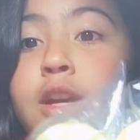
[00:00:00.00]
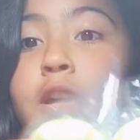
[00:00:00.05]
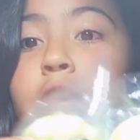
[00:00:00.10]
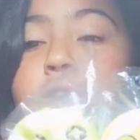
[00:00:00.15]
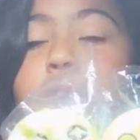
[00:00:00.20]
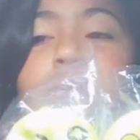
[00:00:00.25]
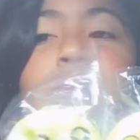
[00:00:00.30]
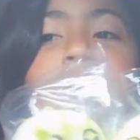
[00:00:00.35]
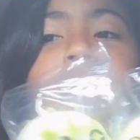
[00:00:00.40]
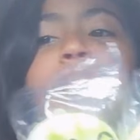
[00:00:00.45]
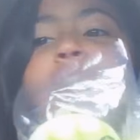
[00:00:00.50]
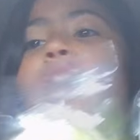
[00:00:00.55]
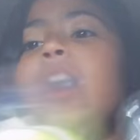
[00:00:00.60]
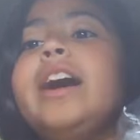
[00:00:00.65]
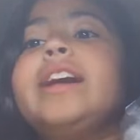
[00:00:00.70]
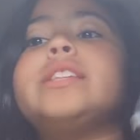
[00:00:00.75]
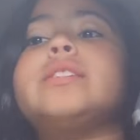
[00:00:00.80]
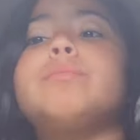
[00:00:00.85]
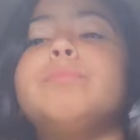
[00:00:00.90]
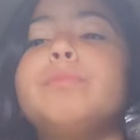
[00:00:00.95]
You cannot
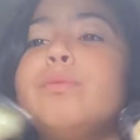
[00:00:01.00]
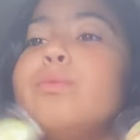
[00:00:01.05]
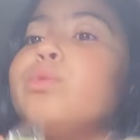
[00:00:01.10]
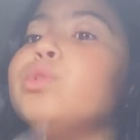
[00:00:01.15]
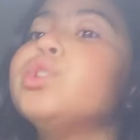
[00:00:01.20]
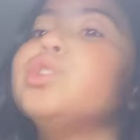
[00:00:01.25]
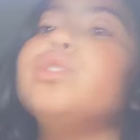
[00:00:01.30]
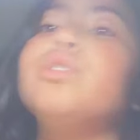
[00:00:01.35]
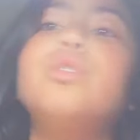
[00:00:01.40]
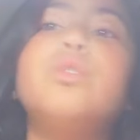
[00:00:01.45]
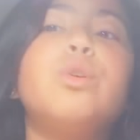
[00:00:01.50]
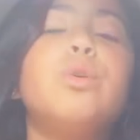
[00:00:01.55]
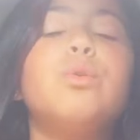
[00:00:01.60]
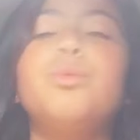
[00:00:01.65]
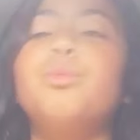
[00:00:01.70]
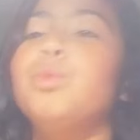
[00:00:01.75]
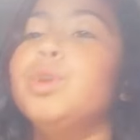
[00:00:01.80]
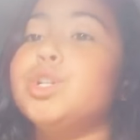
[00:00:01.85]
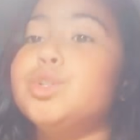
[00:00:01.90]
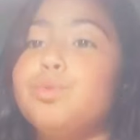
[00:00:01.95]
ask me
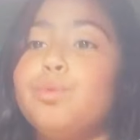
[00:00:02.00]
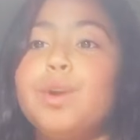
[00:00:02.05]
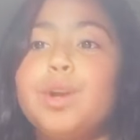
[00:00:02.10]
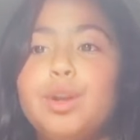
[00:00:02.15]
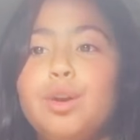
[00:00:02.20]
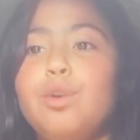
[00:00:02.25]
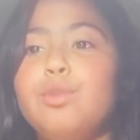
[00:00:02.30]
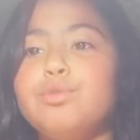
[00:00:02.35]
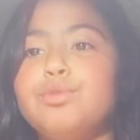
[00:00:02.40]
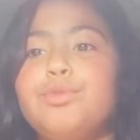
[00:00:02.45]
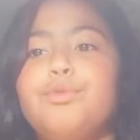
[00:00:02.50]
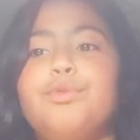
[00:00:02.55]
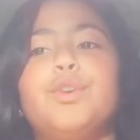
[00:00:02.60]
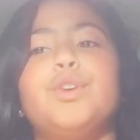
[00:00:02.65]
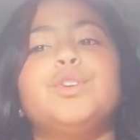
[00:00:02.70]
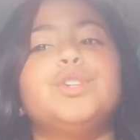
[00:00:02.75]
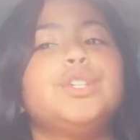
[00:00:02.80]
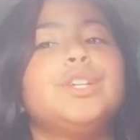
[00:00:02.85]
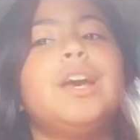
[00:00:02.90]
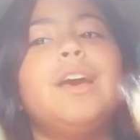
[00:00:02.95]
which one goes
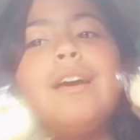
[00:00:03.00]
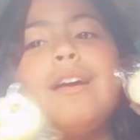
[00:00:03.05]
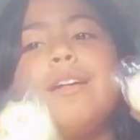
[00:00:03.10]
first.